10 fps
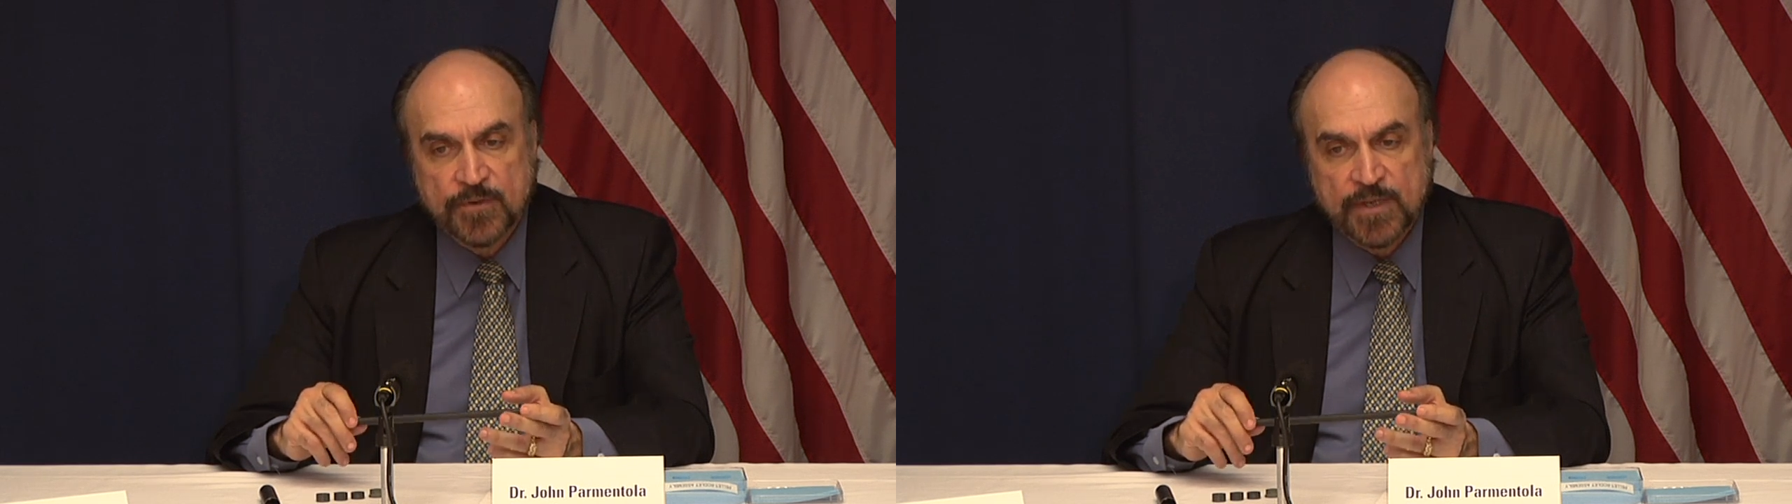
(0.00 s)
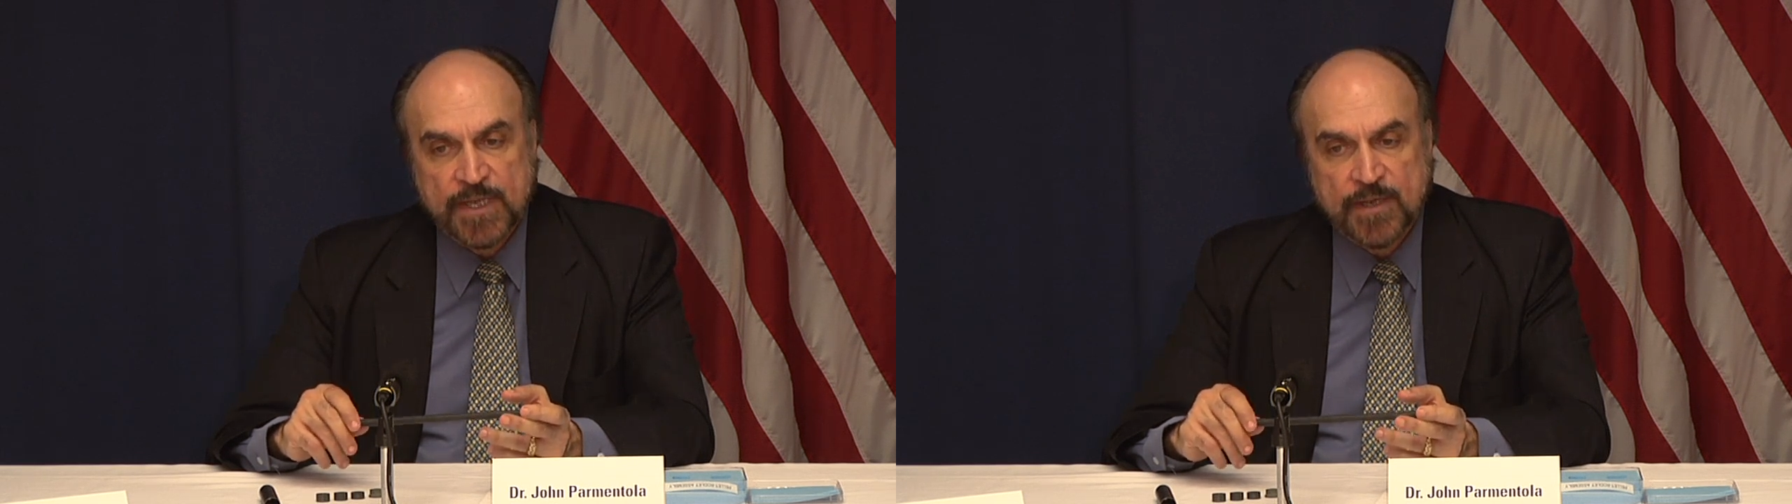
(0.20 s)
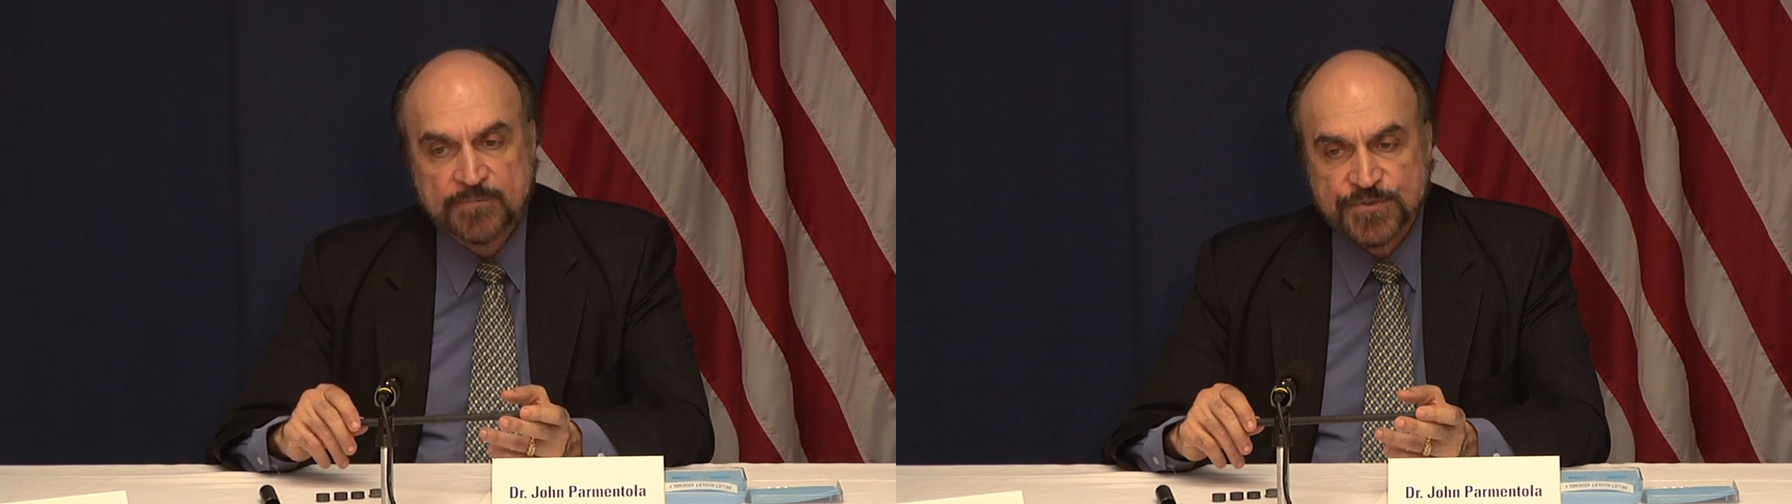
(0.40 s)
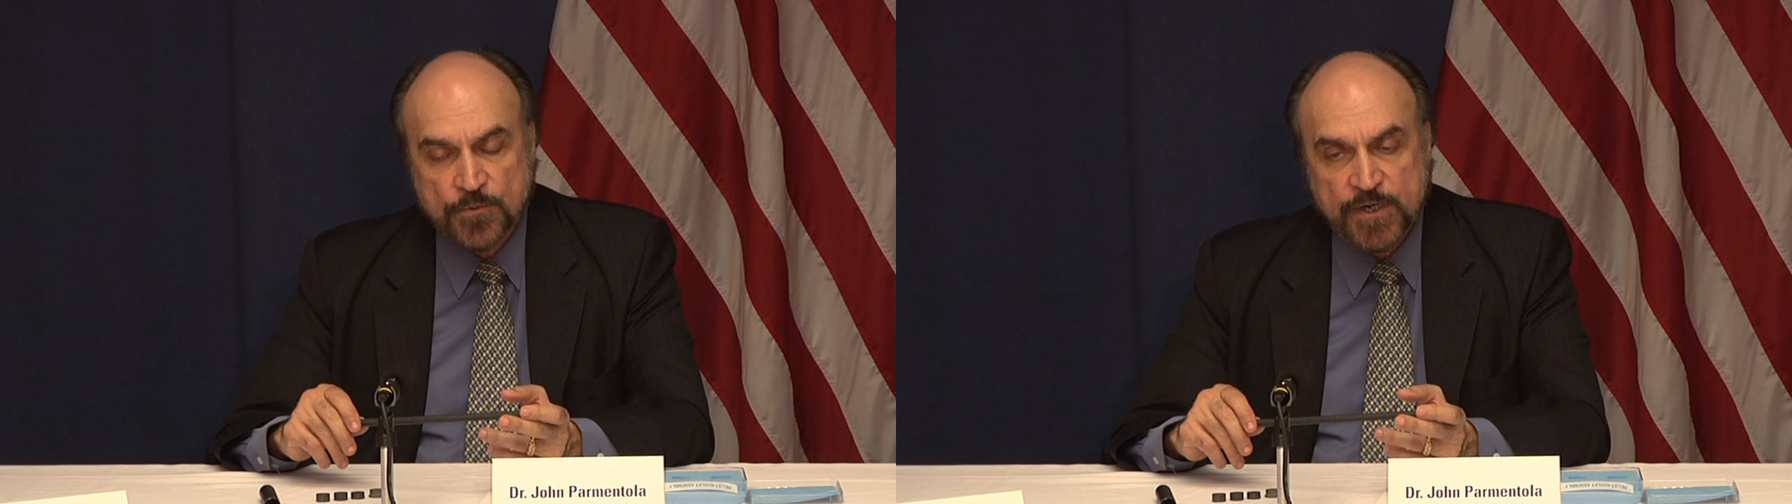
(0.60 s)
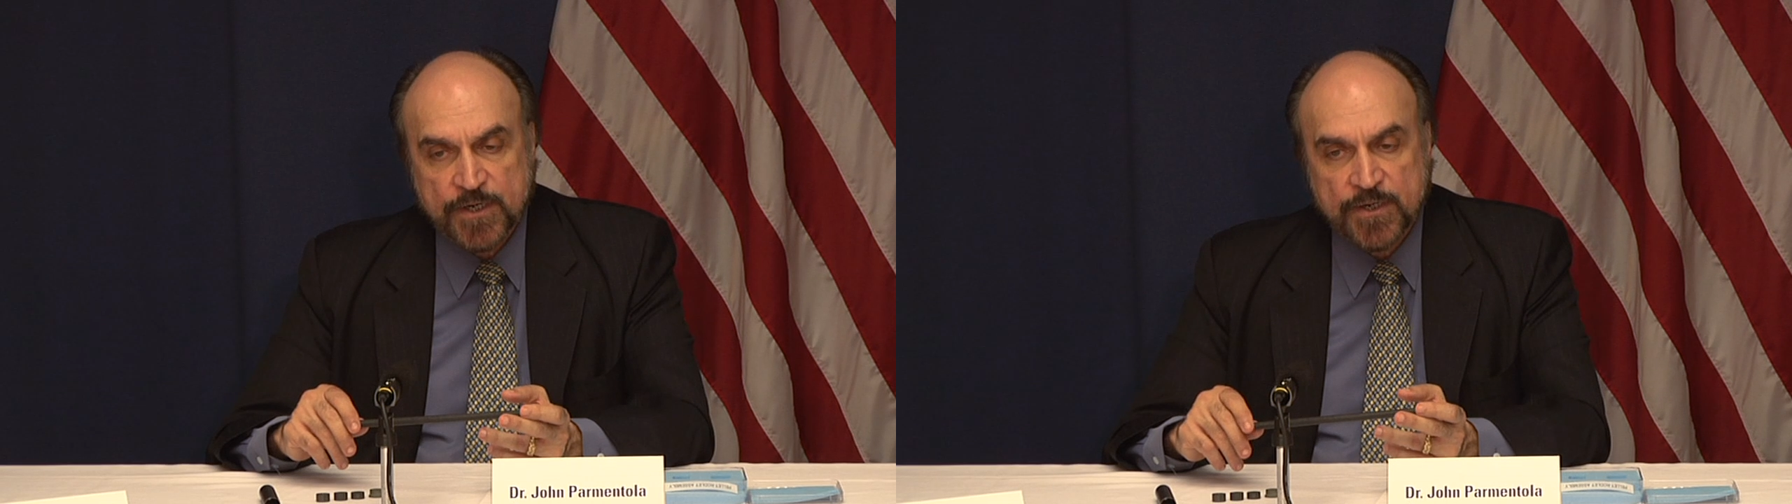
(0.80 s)

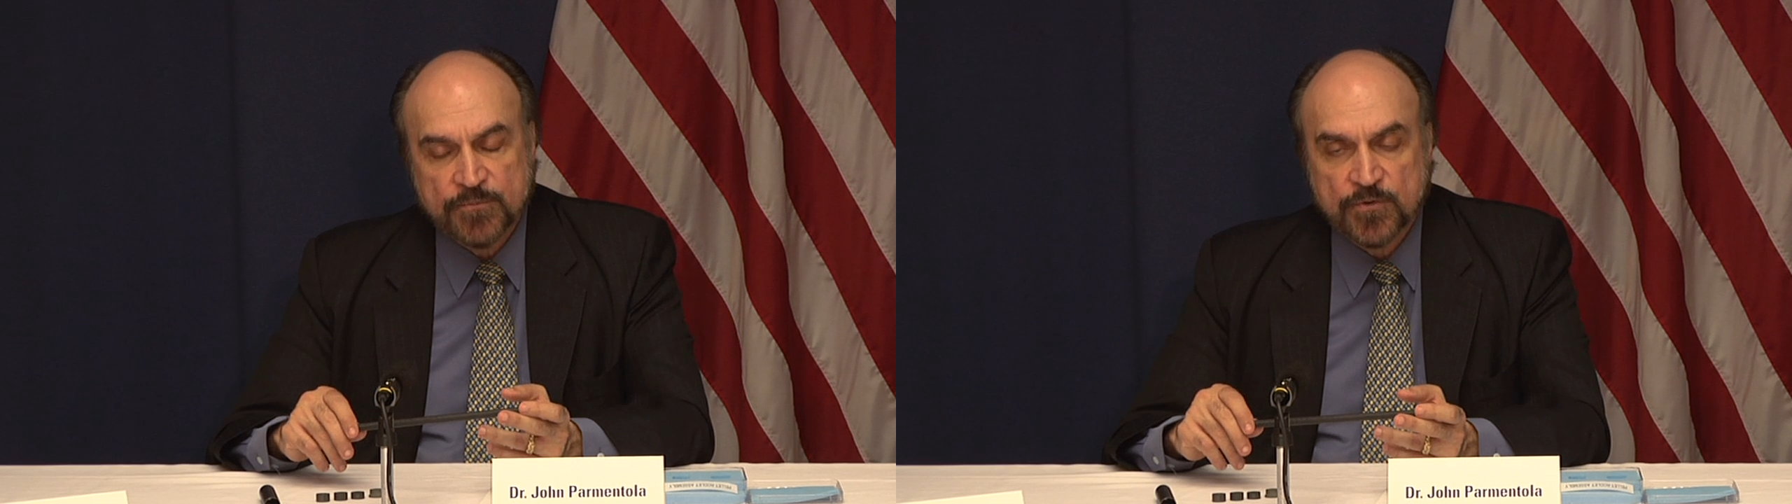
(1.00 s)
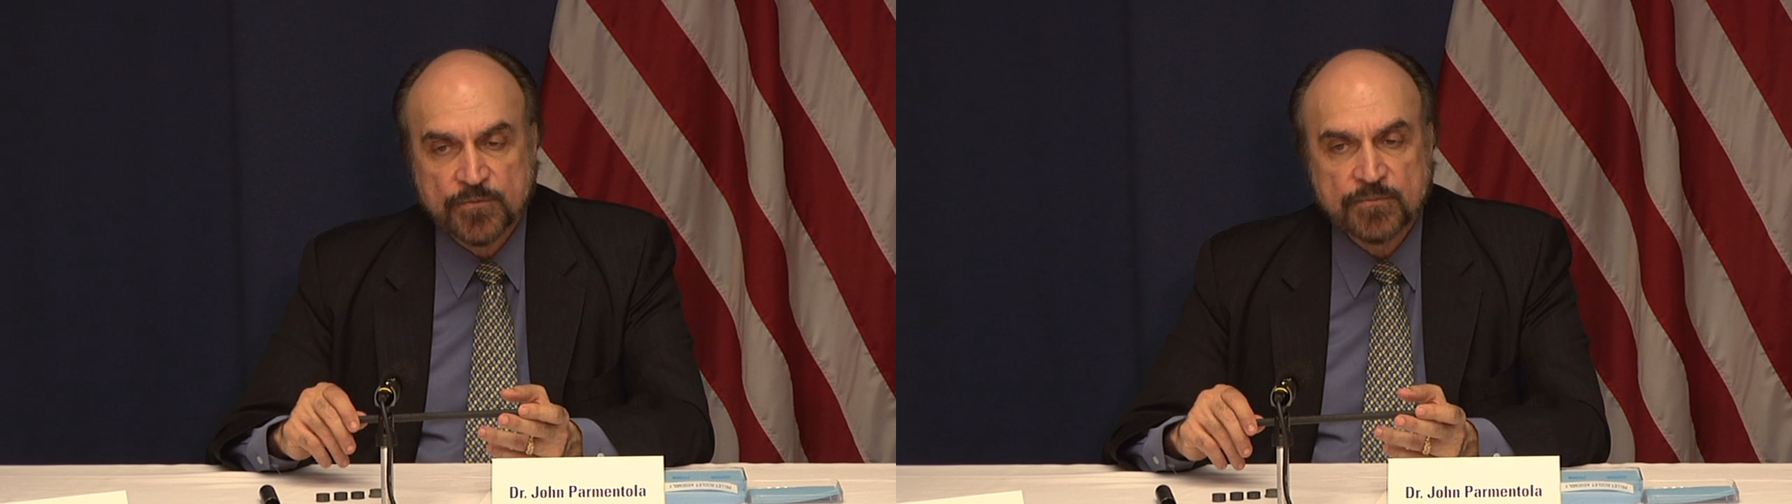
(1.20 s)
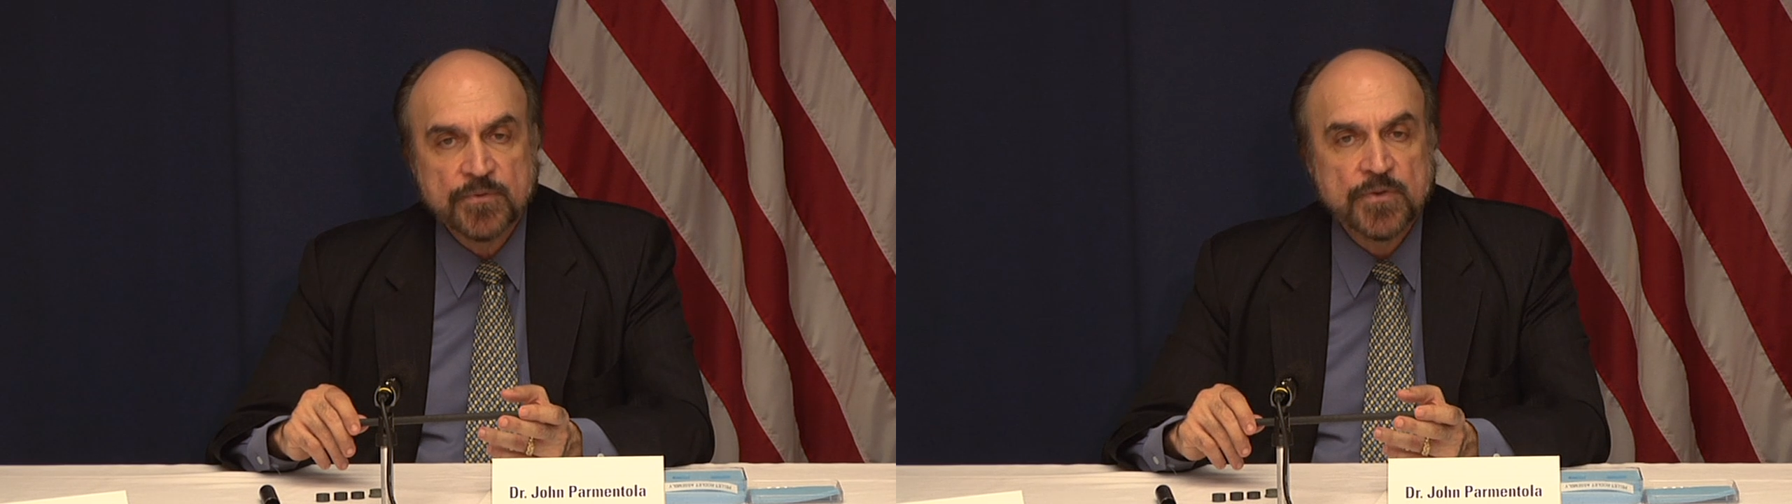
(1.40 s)
EM2 will,